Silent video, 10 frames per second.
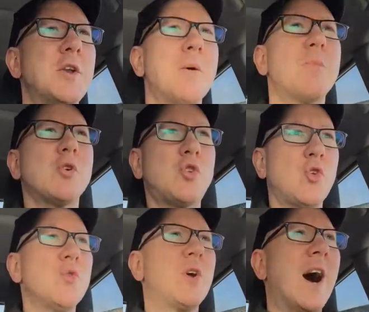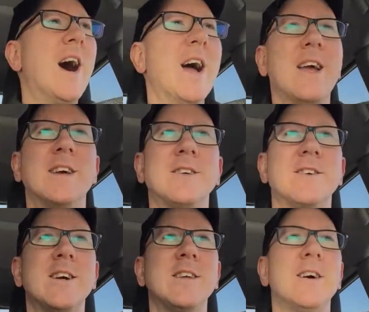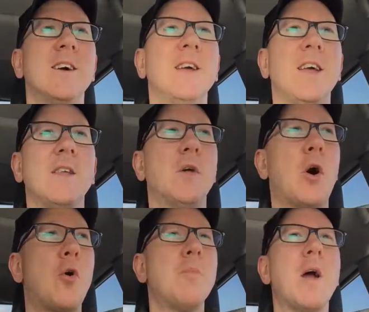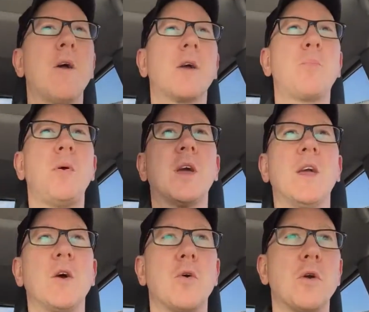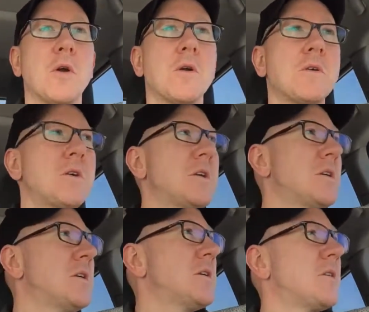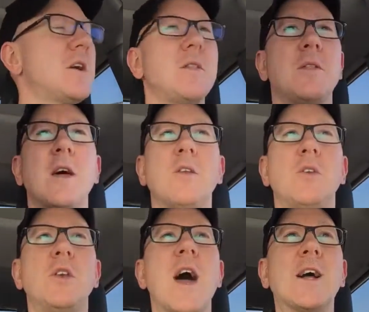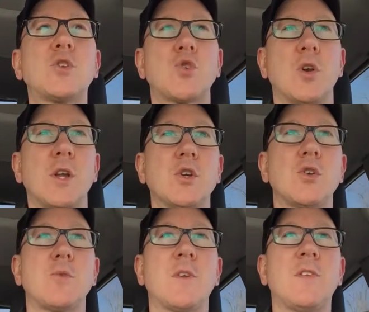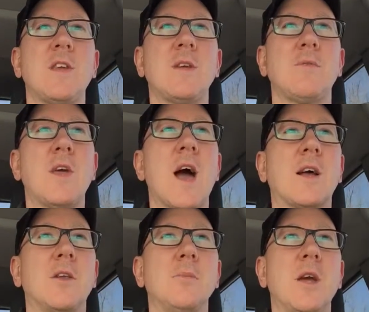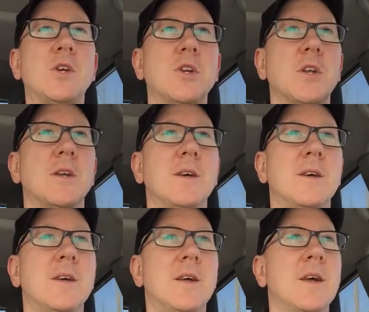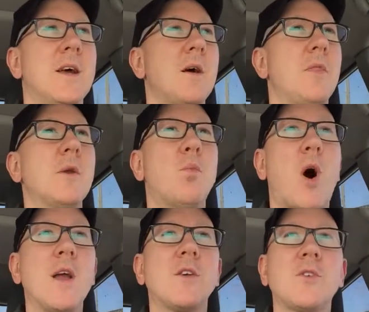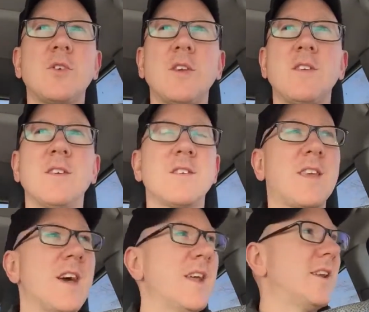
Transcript: number 2 guy, right, in the Homeric picking order, right, that naturally should receive the acclamation, then why does Odysseus get